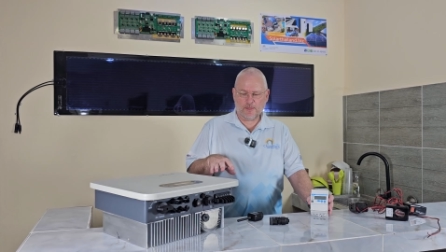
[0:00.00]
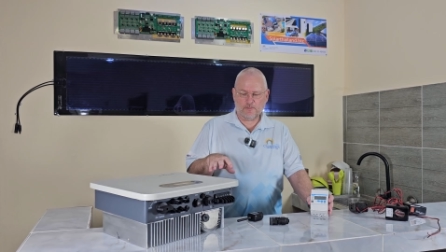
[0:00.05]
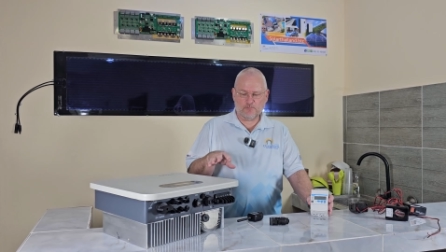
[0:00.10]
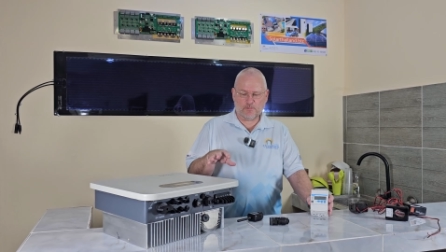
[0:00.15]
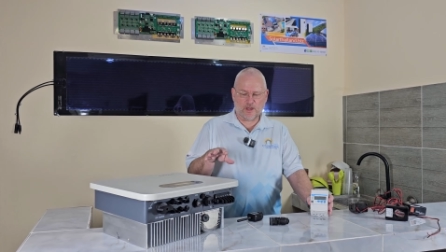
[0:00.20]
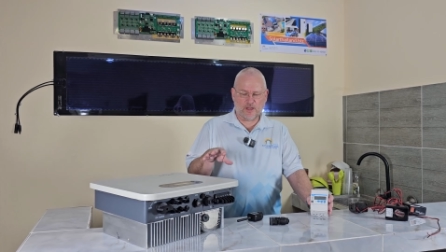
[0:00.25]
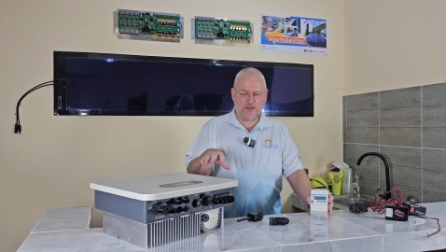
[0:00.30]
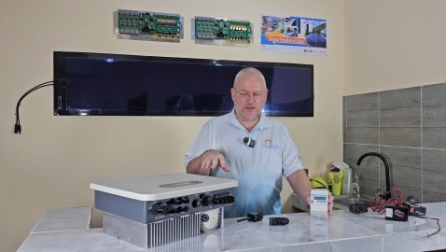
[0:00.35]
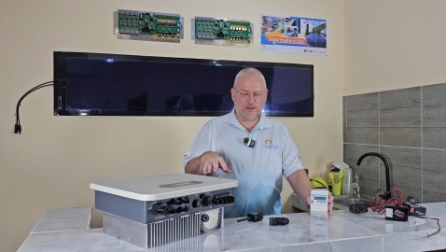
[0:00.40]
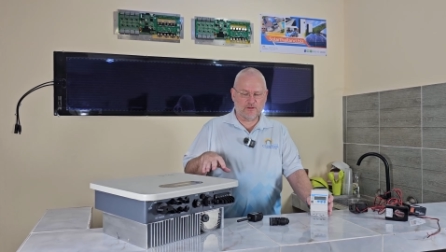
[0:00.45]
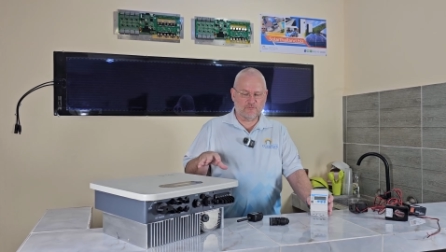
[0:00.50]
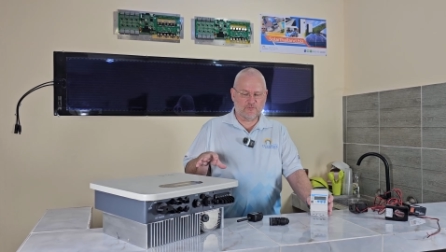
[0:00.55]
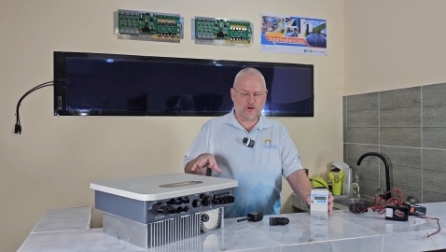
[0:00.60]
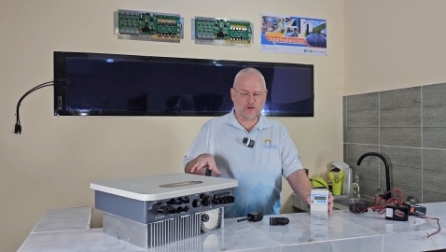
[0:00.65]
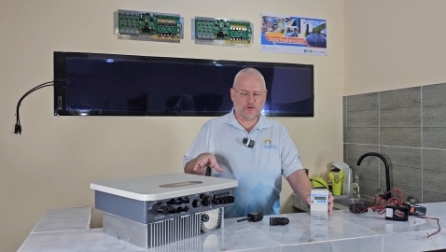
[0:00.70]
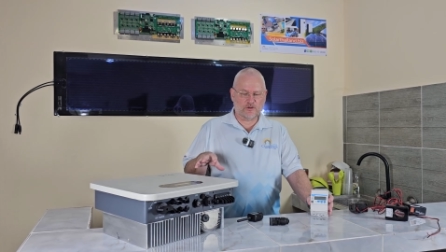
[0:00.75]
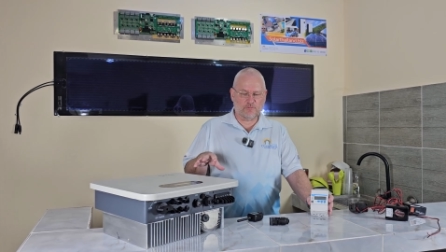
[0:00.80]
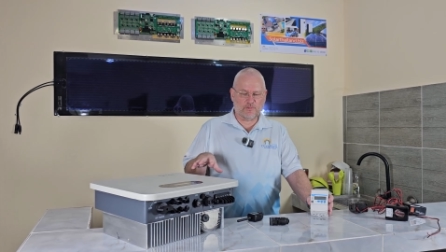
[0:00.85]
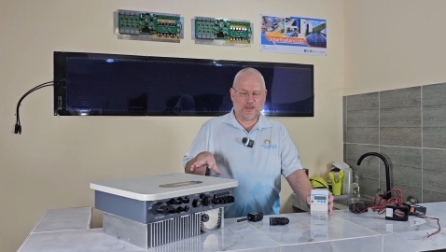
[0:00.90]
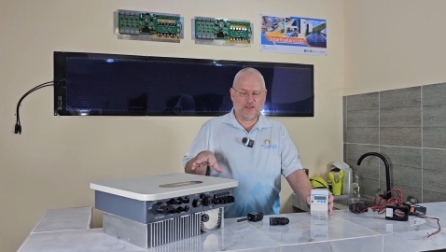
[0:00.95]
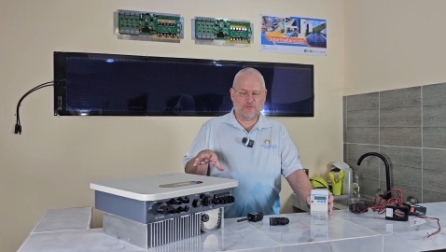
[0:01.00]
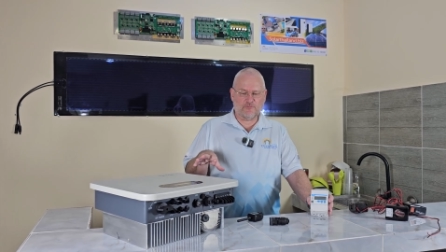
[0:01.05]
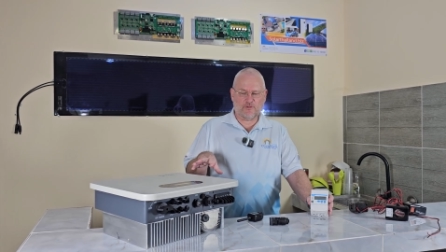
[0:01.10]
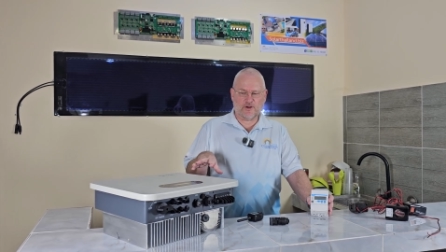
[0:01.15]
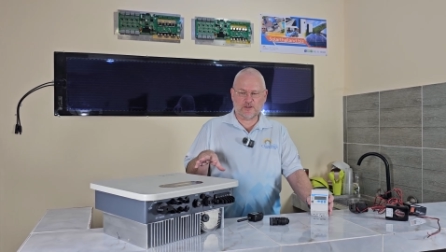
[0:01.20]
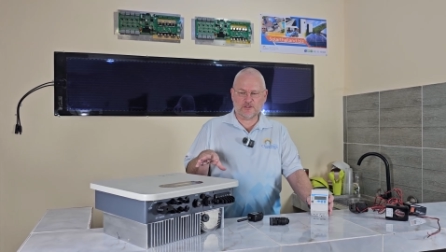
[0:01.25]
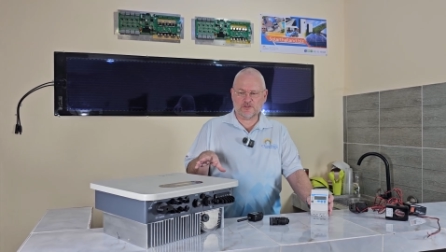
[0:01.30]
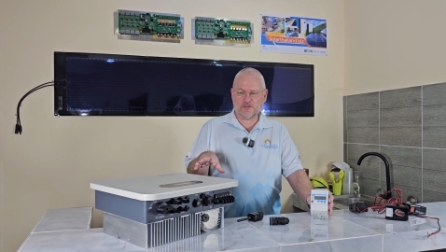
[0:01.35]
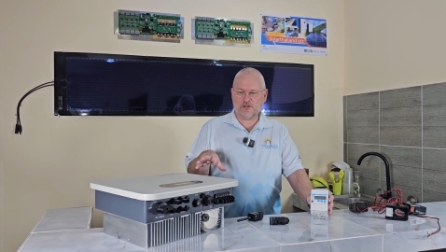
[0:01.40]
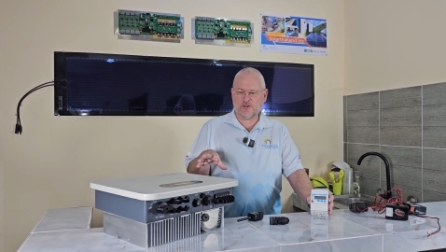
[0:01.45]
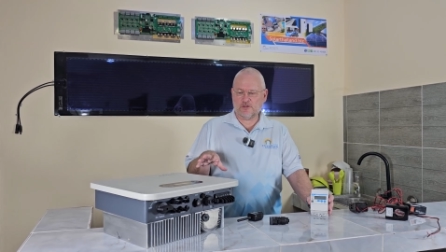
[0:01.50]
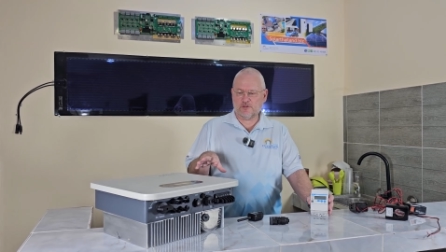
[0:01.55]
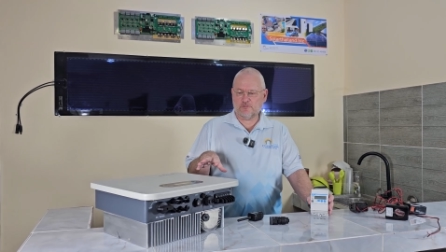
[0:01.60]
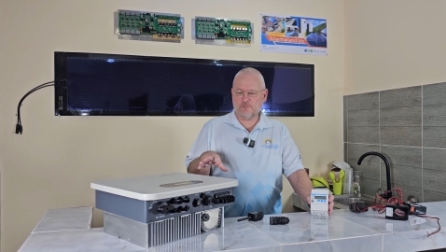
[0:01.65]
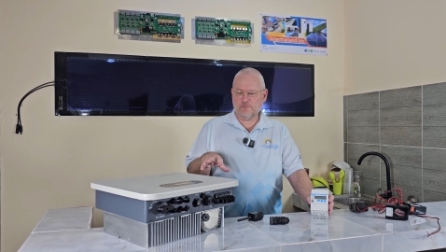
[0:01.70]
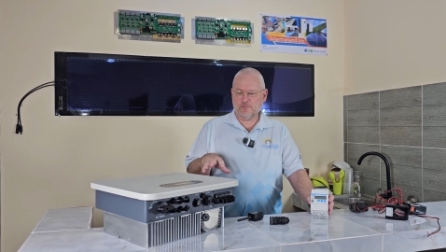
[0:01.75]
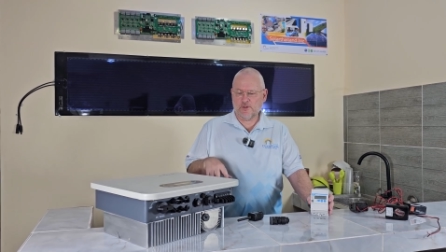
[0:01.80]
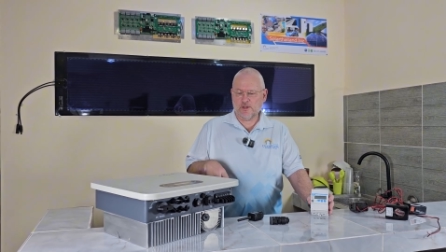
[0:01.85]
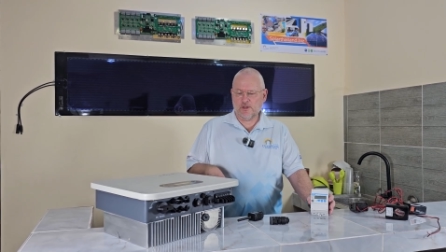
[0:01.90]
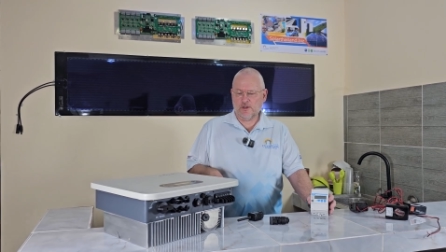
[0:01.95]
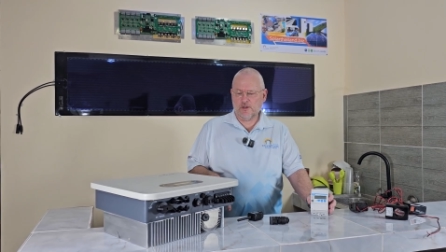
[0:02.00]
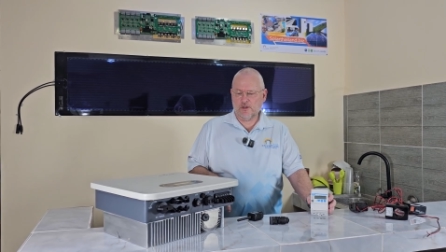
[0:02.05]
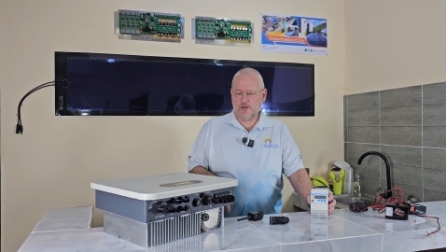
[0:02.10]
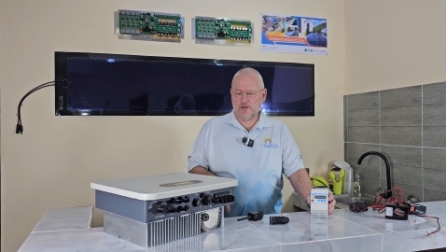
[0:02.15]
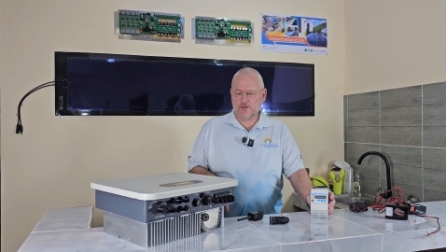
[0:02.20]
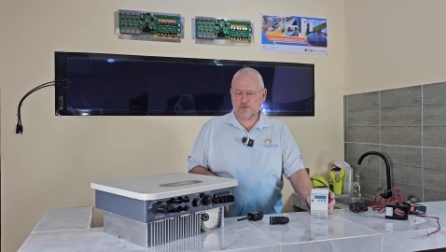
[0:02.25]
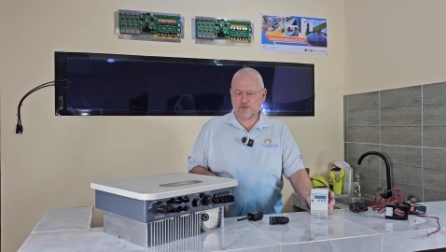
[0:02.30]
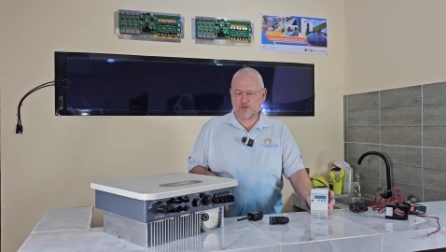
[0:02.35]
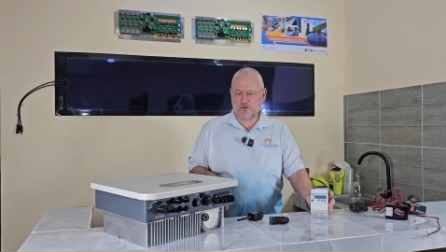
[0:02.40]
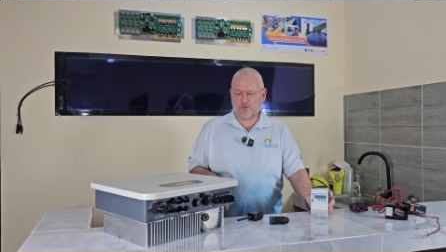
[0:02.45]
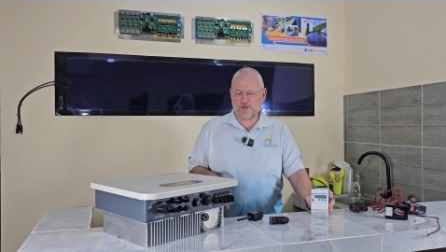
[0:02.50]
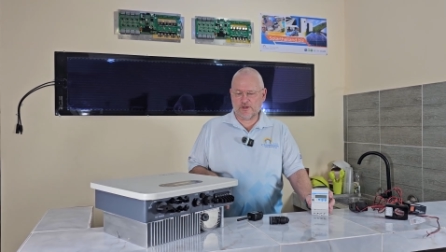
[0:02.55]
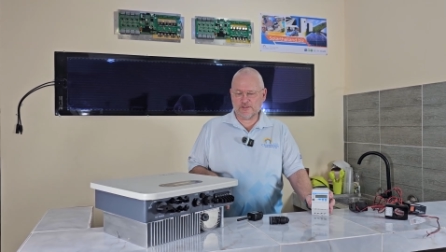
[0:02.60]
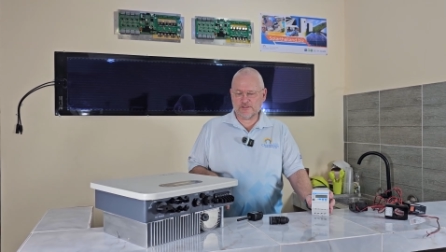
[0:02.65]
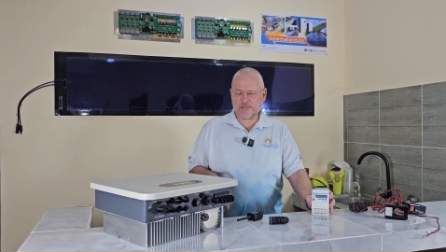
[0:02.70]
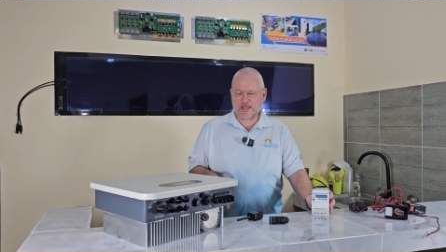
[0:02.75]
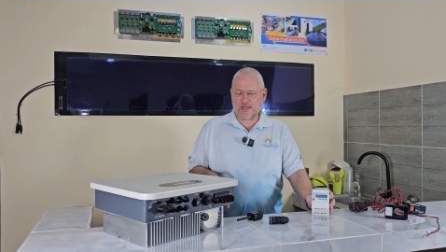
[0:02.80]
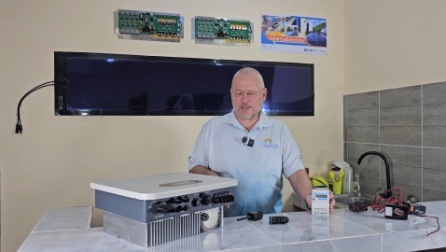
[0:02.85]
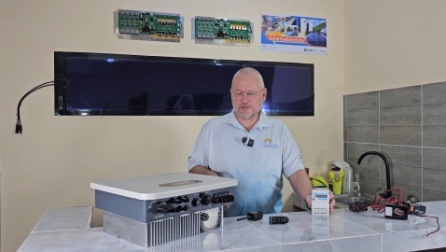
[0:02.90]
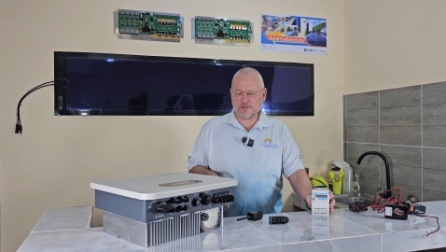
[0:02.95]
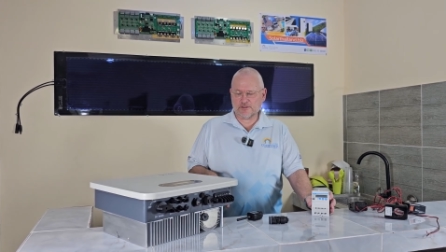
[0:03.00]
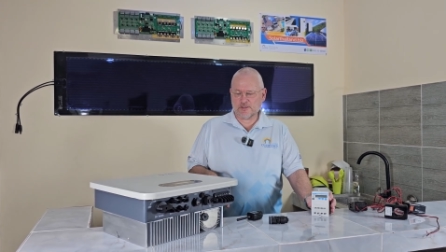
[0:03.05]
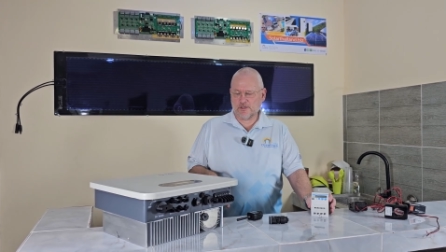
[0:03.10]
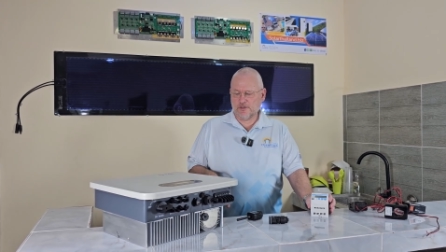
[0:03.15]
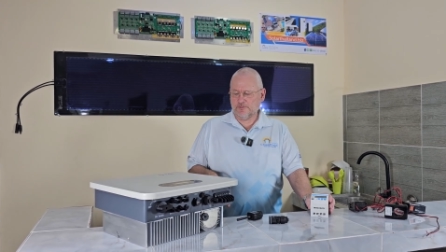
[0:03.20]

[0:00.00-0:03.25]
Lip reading: by the inverter manufacturer. So there's that.